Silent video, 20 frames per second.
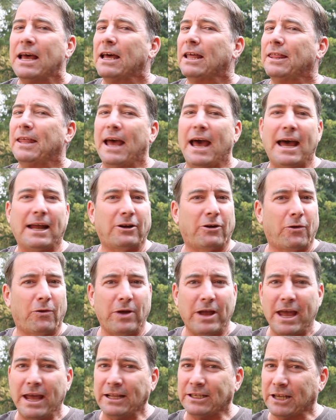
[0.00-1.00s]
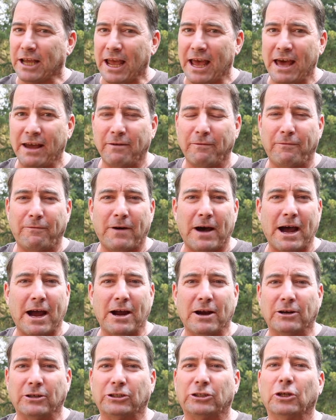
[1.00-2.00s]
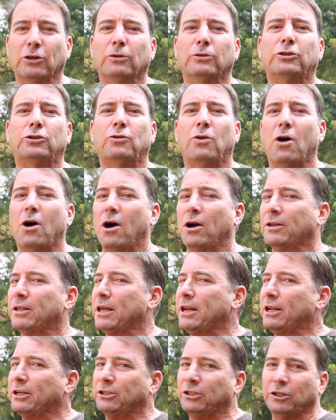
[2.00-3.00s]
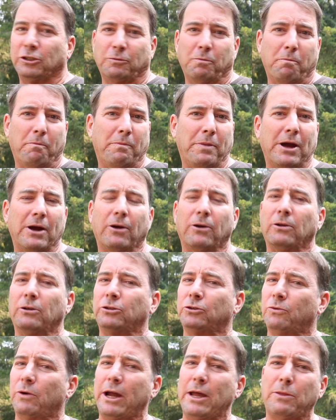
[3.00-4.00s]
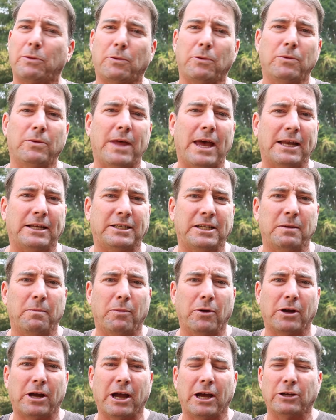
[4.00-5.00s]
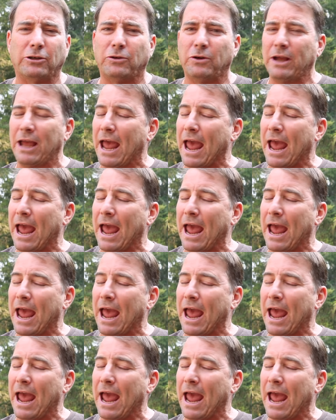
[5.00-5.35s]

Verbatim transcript: that creates a head of fire so strong that it just barrels right through that timber country